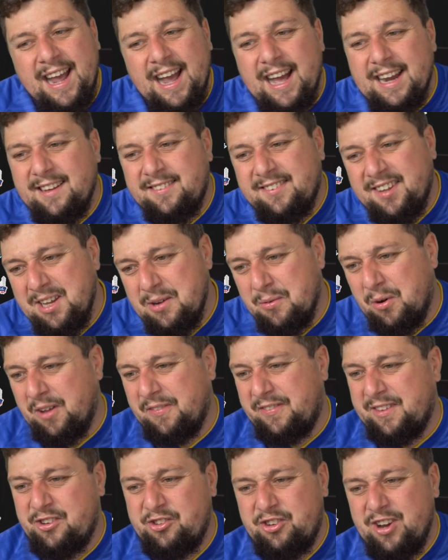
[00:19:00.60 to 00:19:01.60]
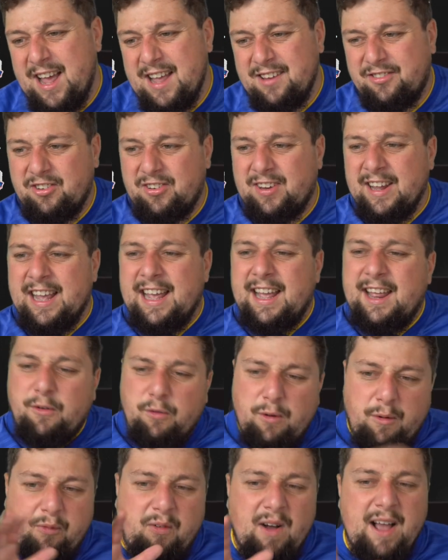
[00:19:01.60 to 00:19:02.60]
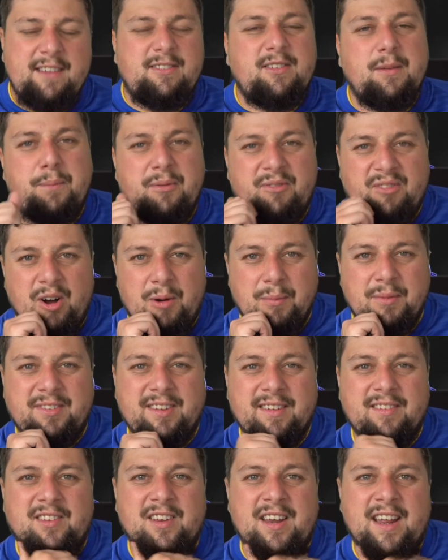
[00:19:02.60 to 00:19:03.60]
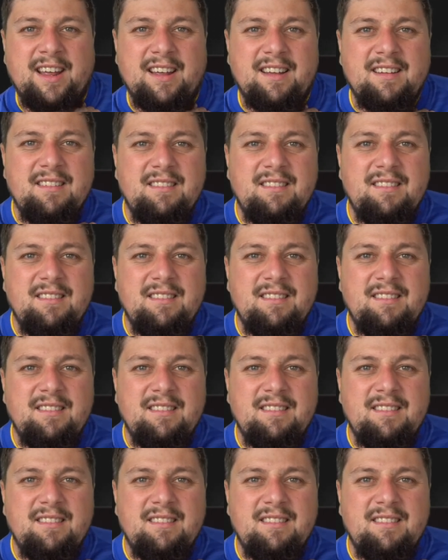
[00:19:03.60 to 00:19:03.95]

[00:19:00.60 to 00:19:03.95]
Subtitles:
And I tell you what, the shirt's just, it reflects the performances, doesn't it?